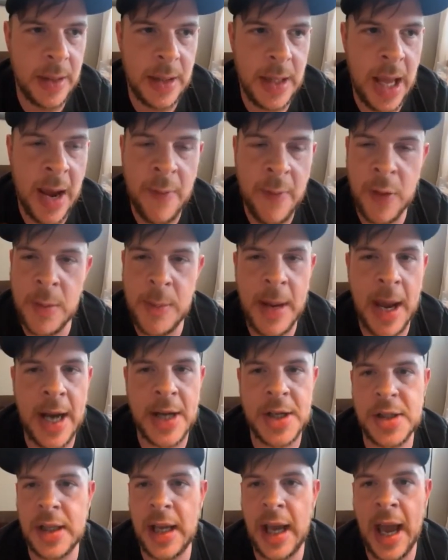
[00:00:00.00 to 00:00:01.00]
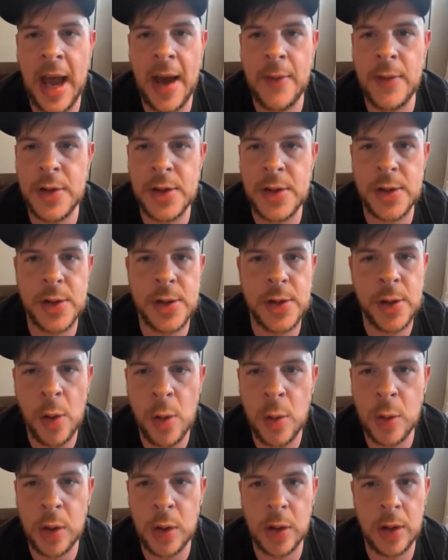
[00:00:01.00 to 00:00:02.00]
every match they have is just
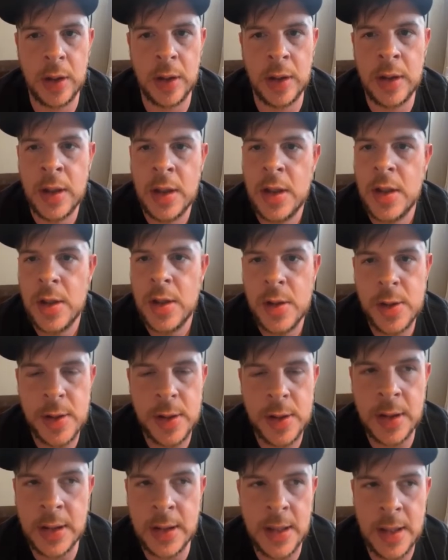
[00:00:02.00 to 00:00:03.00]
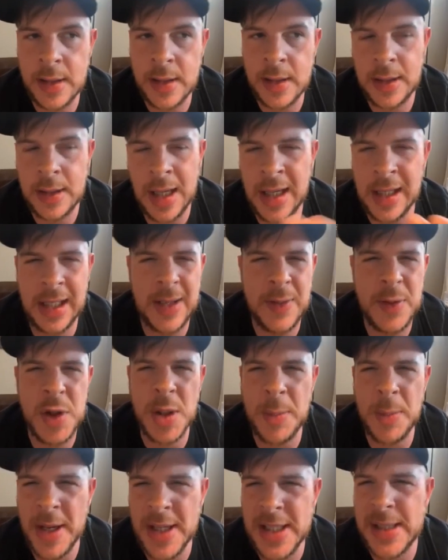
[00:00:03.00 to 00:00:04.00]
so good. It, it kind of gives you
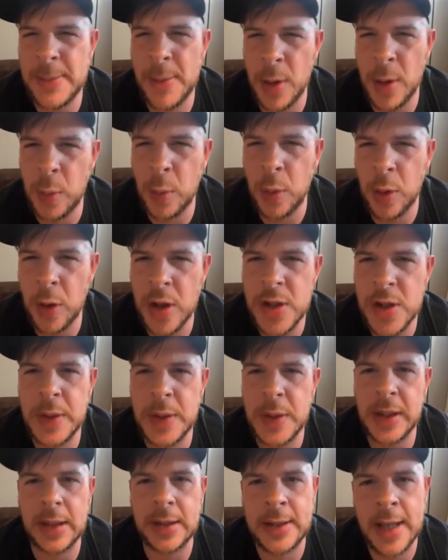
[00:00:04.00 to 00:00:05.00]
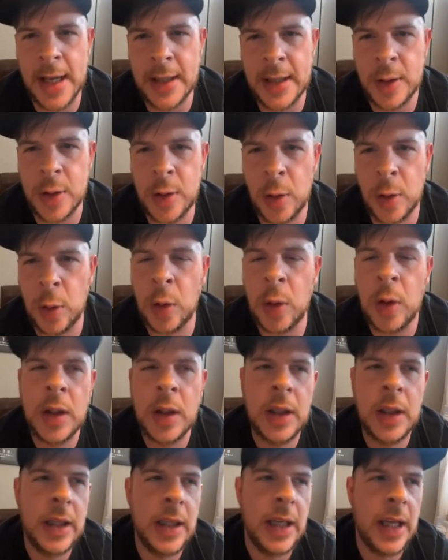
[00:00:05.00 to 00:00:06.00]
the best of both worlds, the technical
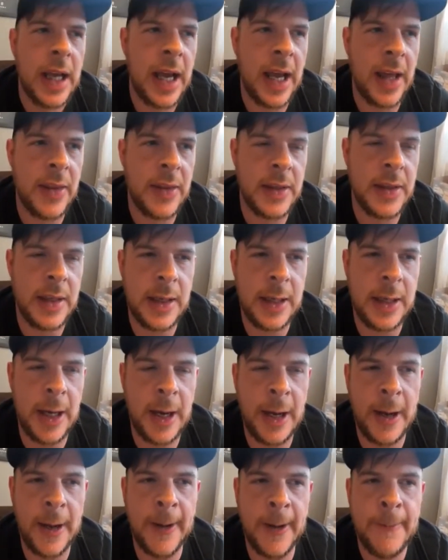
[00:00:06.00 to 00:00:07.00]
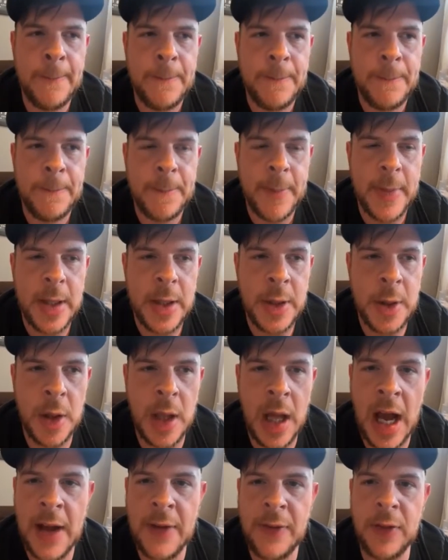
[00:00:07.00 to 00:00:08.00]
and the uh, you know
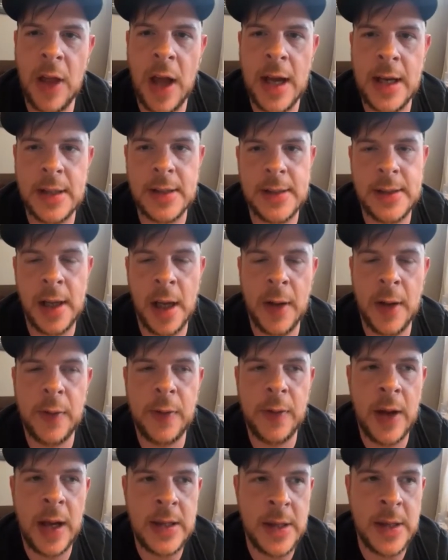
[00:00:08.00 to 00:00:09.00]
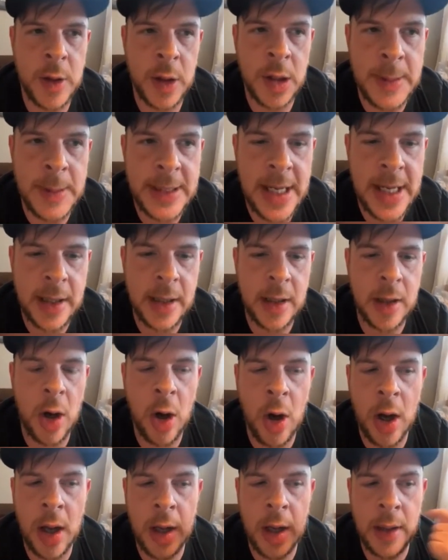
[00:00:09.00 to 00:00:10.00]
the high flying stuff. And then they're going to be mm taking
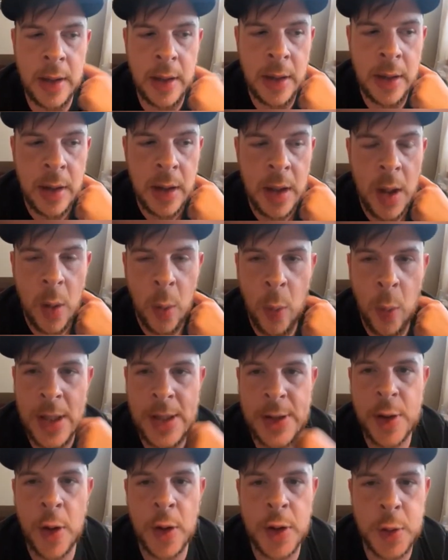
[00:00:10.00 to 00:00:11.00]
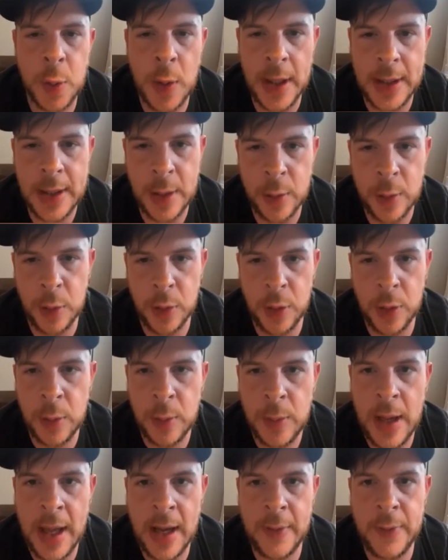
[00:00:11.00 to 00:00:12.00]
on West Coast Wrecking Crew
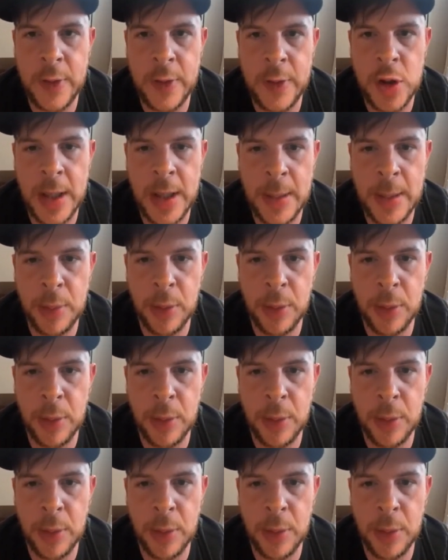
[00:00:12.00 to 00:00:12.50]
out of New Japan